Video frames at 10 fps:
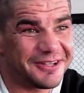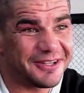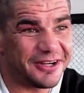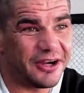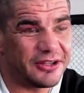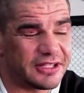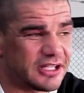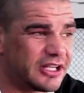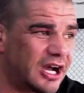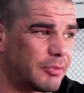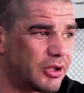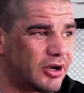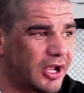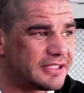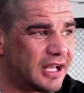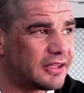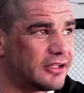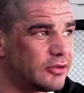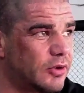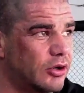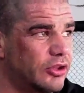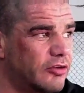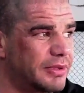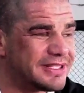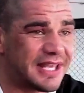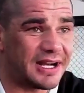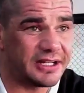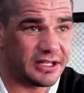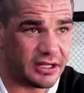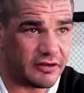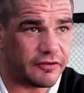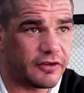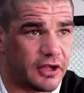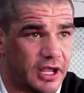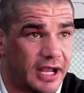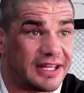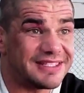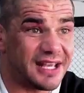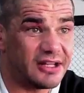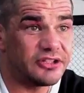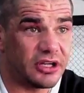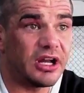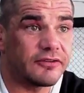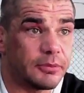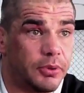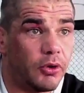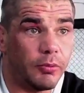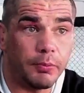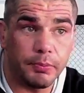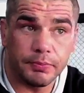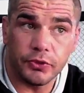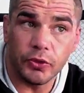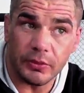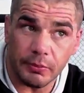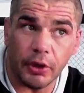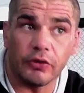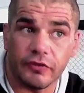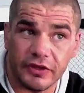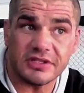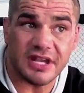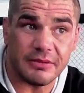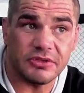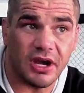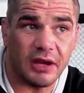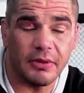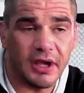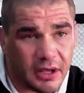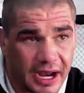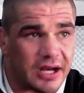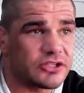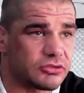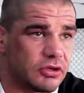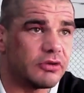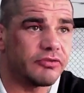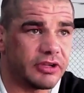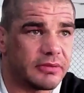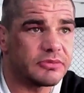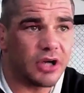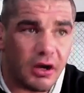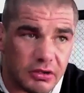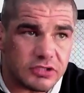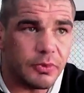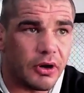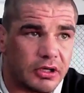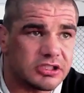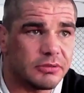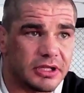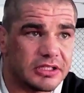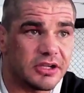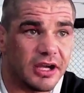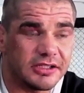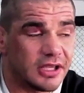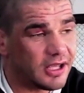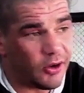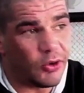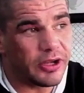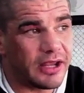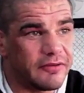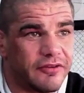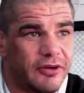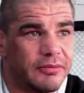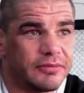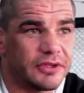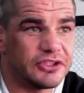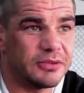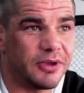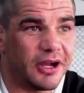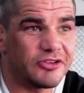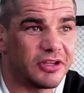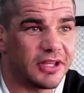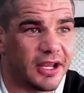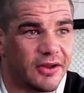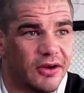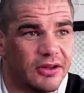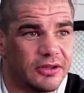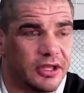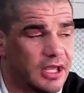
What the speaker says: You know, there's only a couple of guys out there in the world that have been talented enough and intelligent enough to pull doing both at the same time. Alistair Overeem, Tyrone Spong, some of these guys all came from the gym that I trained at in Holland.